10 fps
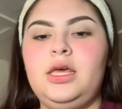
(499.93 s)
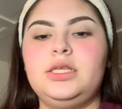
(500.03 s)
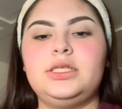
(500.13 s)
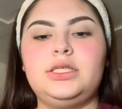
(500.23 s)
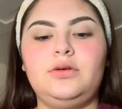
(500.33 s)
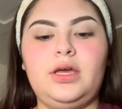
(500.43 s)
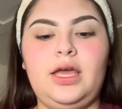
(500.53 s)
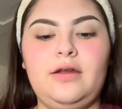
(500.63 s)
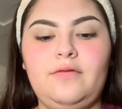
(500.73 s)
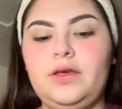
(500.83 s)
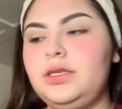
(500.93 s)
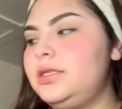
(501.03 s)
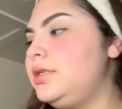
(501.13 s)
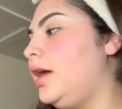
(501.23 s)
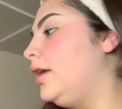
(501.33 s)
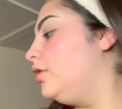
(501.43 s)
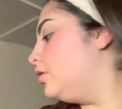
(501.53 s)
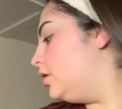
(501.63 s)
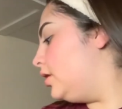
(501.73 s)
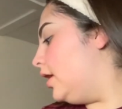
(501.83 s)
Silk Canvas. I
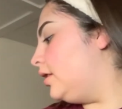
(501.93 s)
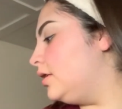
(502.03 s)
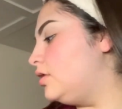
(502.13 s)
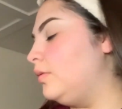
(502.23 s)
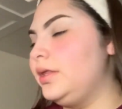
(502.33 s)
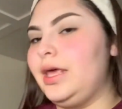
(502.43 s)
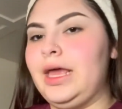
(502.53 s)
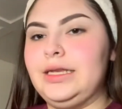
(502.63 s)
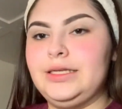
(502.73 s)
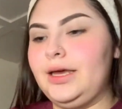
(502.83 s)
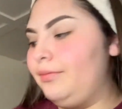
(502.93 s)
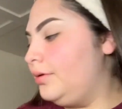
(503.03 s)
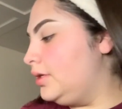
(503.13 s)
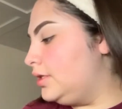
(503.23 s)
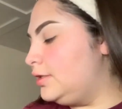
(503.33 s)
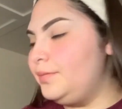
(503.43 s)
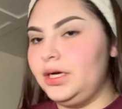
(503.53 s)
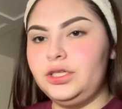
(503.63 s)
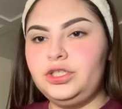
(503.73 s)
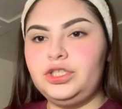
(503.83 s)
usually take this with a damp
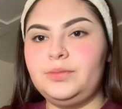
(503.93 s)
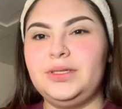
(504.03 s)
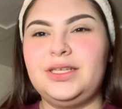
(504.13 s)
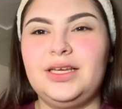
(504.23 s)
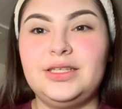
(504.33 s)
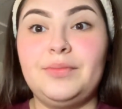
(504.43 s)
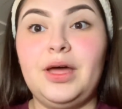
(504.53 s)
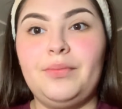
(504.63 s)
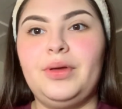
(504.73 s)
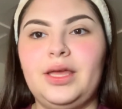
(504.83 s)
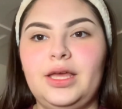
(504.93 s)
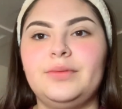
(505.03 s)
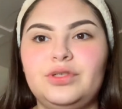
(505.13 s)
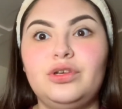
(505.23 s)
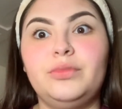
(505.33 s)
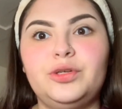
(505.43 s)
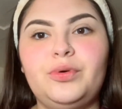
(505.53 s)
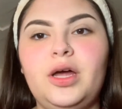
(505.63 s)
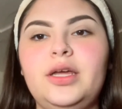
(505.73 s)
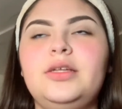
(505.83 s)
sponge because I'm not picking up so much
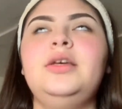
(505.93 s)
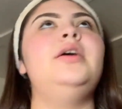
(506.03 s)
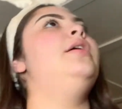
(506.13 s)
product.